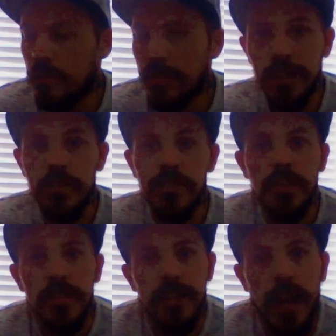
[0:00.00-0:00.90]
that just
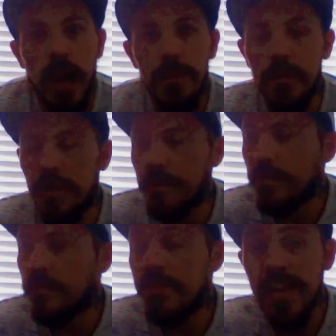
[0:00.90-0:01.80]
doesn't happen.
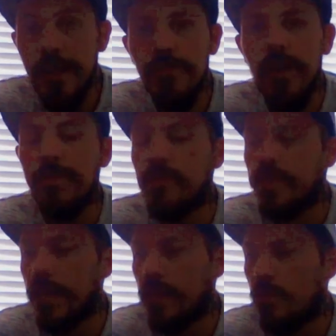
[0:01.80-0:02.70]
Never happens
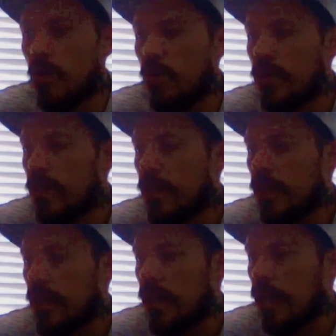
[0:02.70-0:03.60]
anymore.
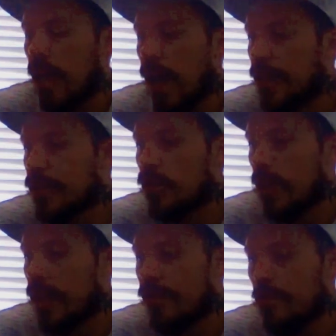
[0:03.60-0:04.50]
And it's
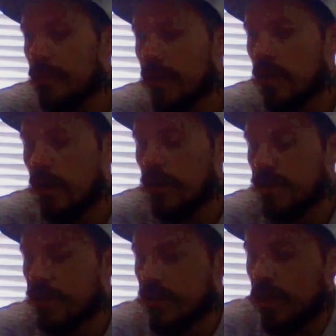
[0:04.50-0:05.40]
not even
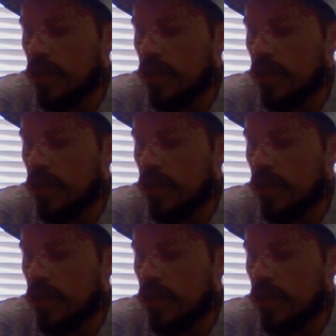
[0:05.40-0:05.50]
because